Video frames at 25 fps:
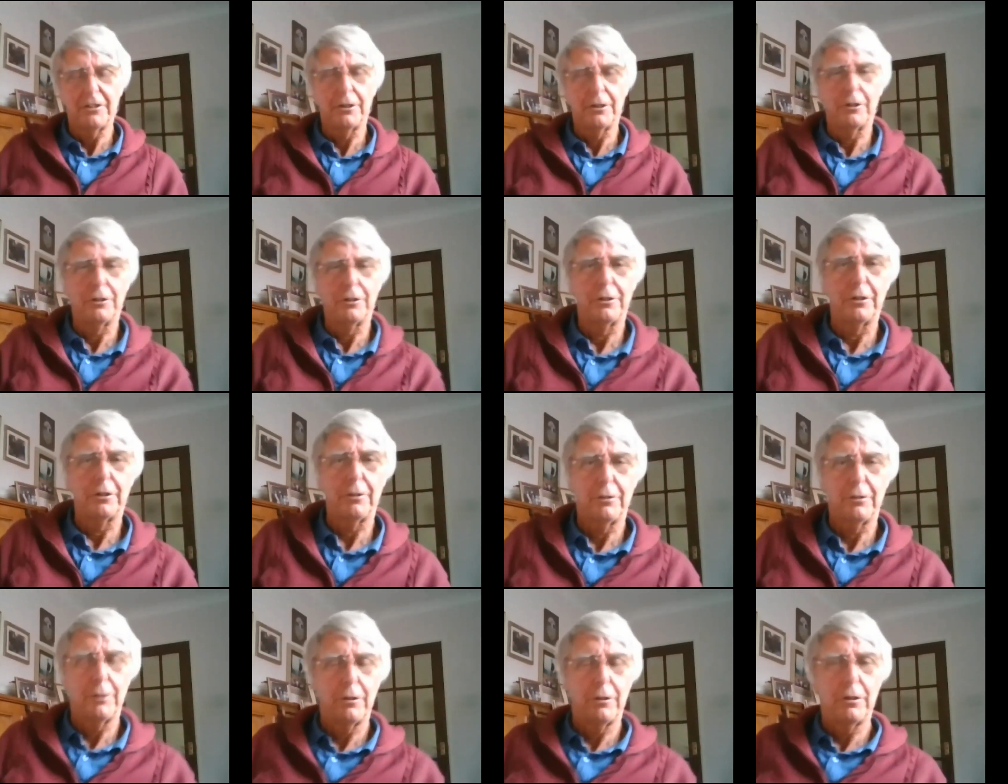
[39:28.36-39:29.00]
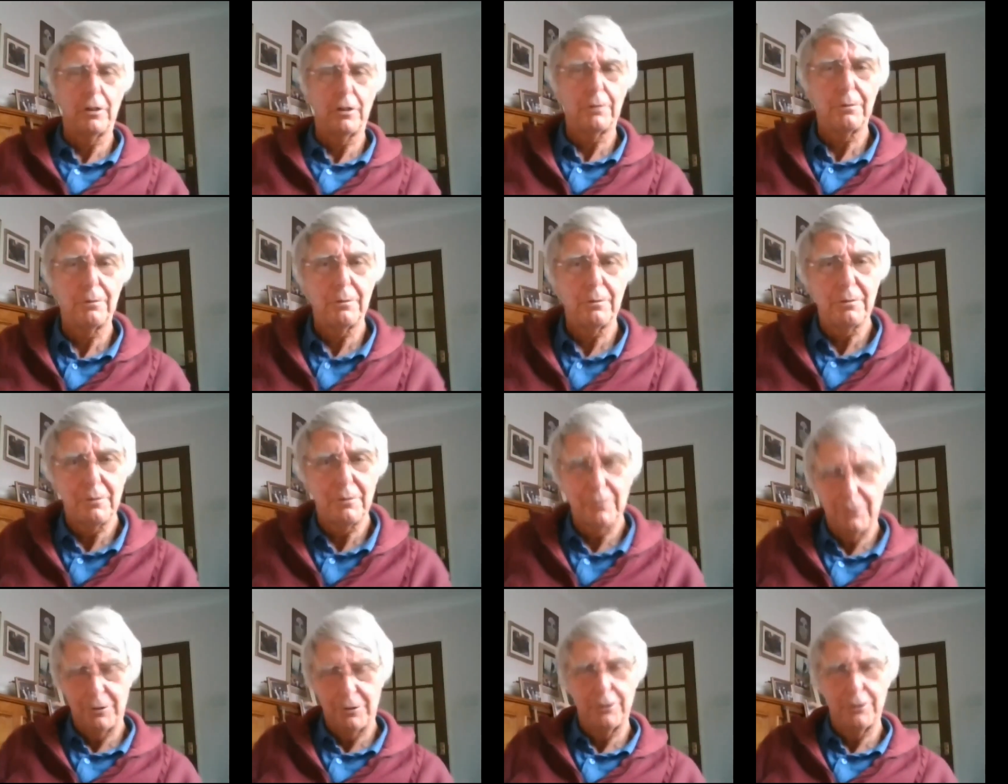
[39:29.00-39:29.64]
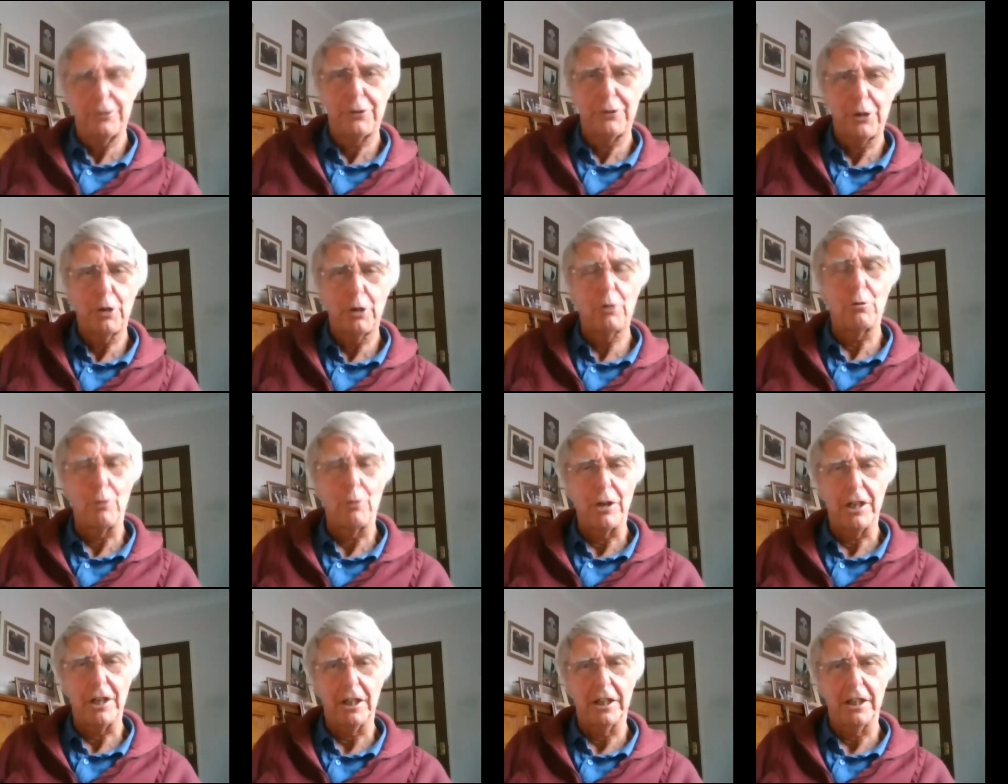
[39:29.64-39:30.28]
are two,
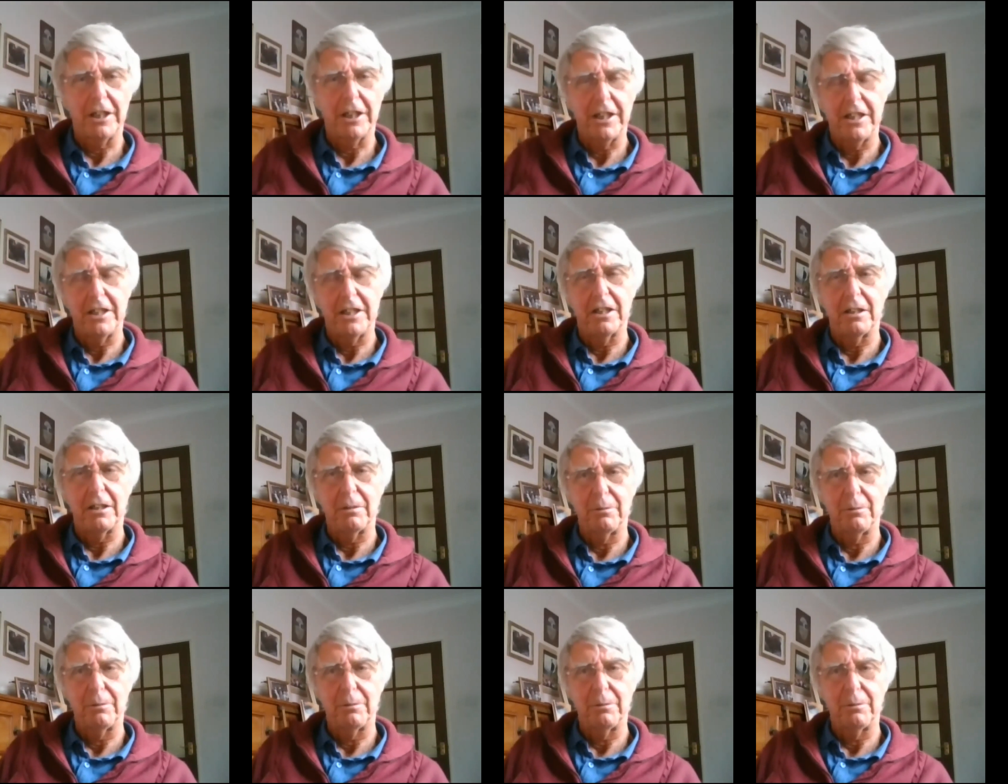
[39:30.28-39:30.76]
really.